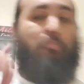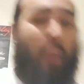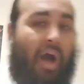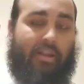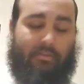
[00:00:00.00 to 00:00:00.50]

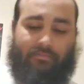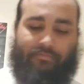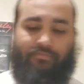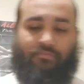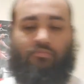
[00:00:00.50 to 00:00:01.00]
But
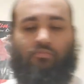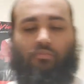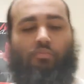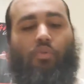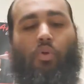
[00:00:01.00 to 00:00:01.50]

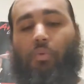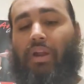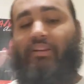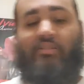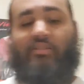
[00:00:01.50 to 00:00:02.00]
what
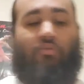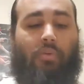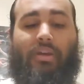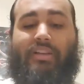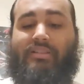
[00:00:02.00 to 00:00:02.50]
I disagree
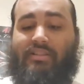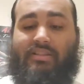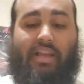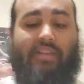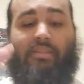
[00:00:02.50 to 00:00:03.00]
with is the
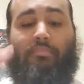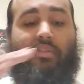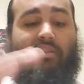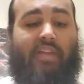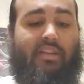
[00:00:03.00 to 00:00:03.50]
stance that
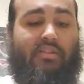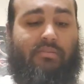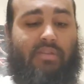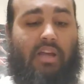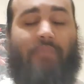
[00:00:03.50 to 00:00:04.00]
brothers take
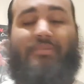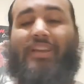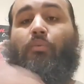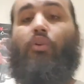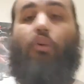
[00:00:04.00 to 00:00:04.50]
sometimes
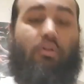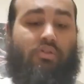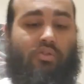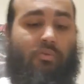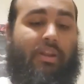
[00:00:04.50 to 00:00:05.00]
in
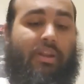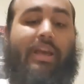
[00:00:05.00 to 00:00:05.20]
regards to it,